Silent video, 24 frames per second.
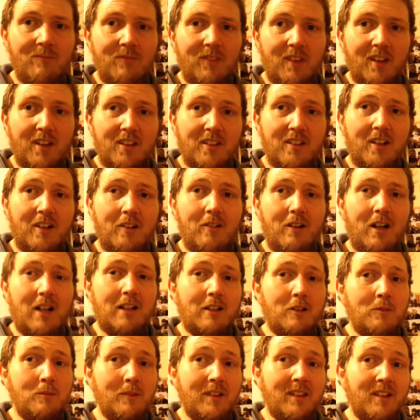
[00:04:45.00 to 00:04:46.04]
So I
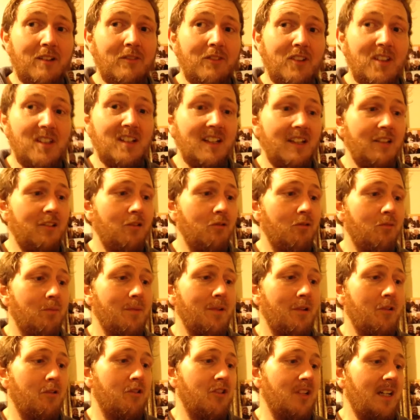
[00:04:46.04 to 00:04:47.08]
got myself a Skittles
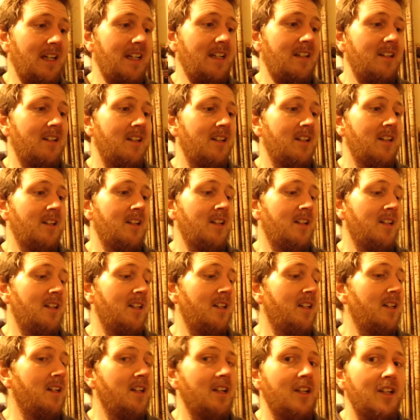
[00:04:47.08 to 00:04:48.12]
milkshake.
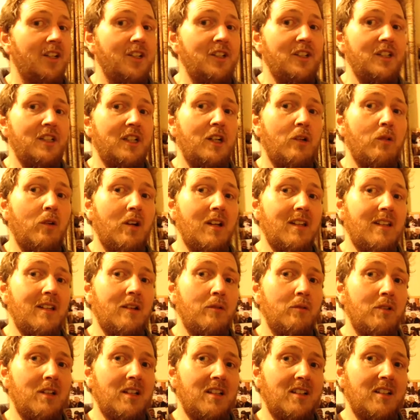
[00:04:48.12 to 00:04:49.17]
No idea
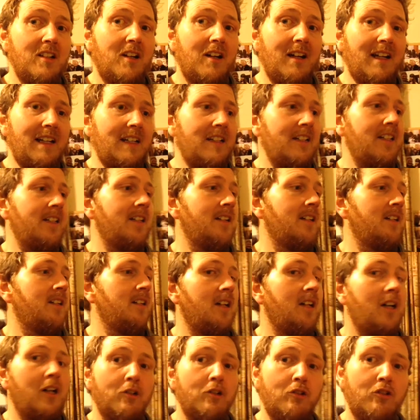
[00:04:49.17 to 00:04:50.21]
what it's like.
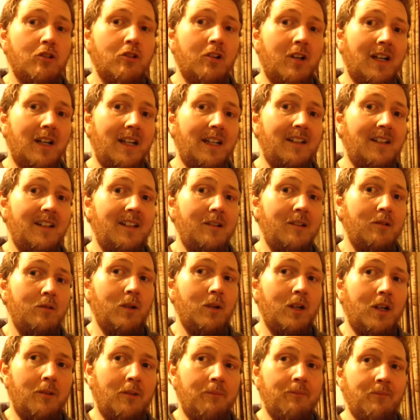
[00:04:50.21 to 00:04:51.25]
I'll try it in a little
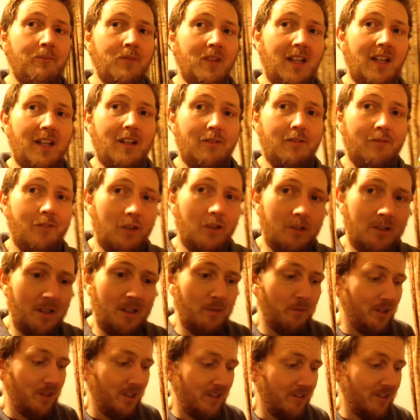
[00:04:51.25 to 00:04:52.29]
while and I'll vlog it
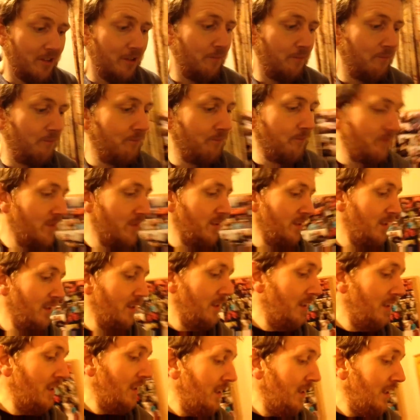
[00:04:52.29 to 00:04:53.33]
when I do.
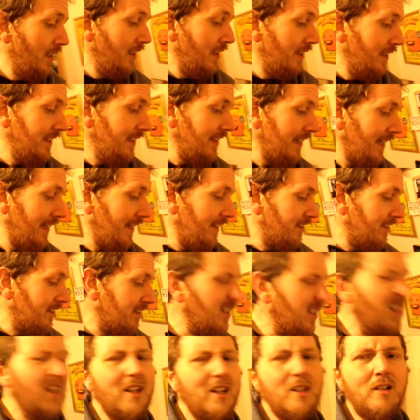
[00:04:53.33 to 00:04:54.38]
Yeah,
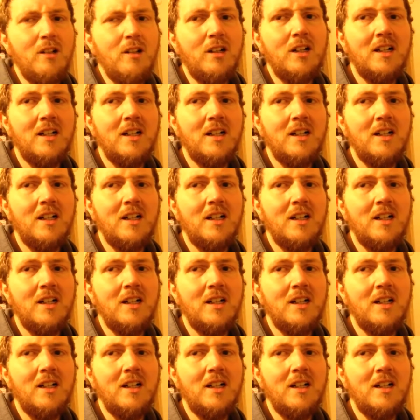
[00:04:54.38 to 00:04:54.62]
so